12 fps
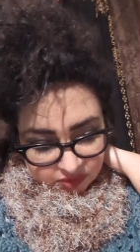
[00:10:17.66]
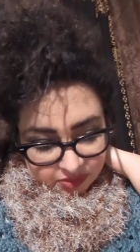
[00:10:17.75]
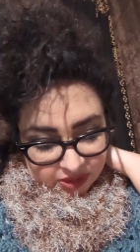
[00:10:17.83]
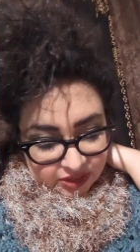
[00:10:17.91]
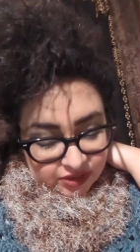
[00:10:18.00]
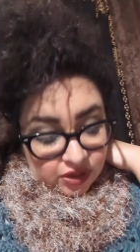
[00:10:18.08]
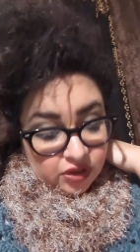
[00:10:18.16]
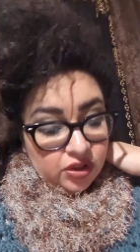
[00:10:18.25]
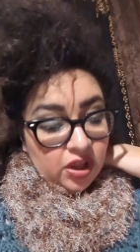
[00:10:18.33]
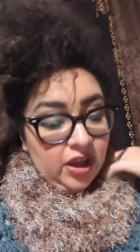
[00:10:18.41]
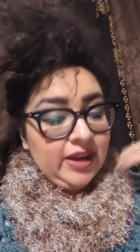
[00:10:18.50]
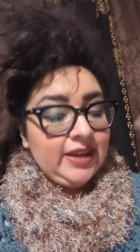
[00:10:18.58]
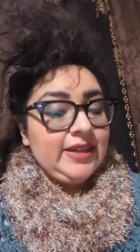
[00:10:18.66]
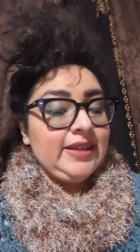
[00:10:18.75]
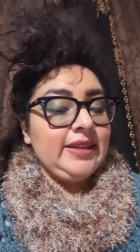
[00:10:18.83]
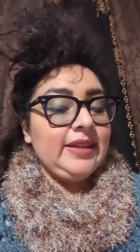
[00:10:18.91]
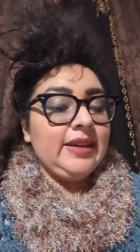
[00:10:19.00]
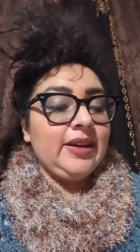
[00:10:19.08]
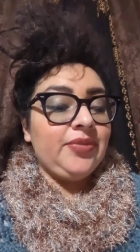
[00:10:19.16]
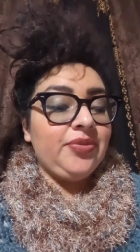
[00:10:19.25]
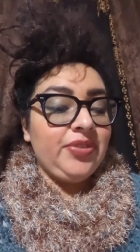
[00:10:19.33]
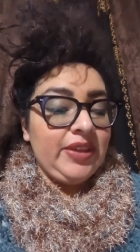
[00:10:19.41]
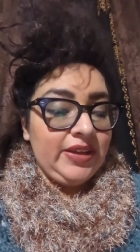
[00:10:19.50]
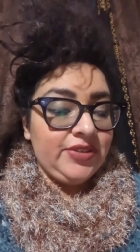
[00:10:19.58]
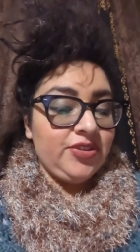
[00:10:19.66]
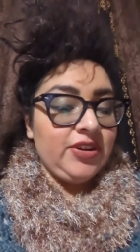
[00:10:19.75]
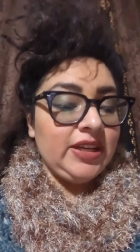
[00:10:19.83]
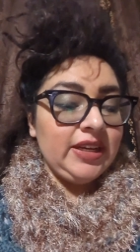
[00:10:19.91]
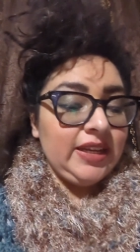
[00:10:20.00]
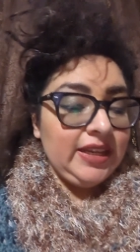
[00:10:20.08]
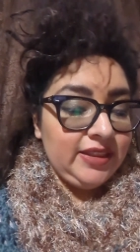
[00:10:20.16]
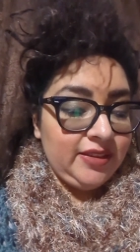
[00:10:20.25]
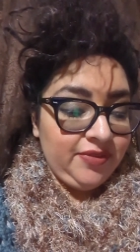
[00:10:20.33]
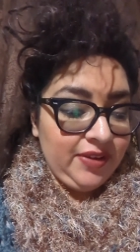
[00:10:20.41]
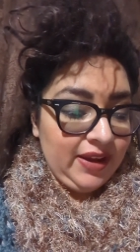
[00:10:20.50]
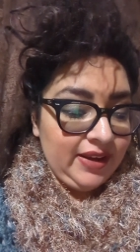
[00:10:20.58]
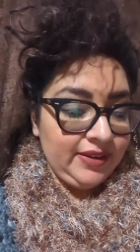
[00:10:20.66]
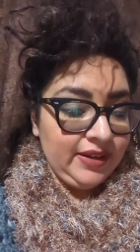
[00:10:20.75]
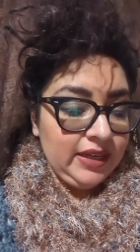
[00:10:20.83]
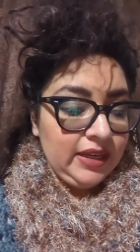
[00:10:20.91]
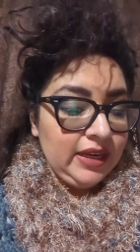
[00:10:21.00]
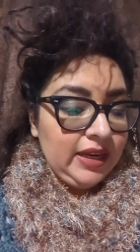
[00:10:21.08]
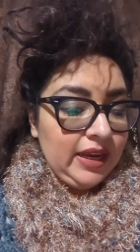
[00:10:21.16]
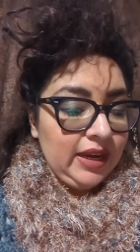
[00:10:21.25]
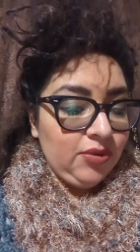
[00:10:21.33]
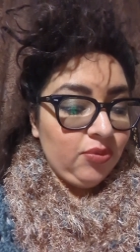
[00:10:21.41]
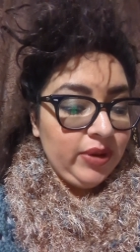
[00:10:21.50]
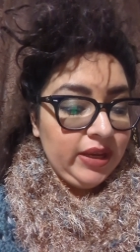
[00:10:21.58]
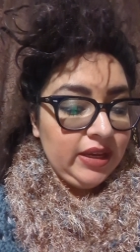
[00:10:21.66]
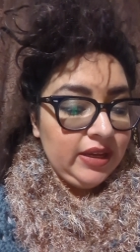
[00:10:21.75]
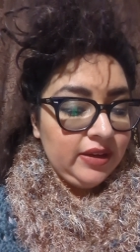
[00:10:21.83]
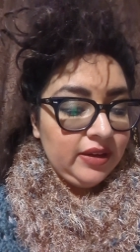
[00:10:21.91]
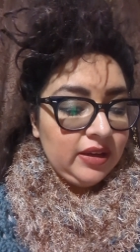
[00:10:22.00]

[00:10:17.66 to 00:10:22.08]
because a lot of things are going to hit the fan and we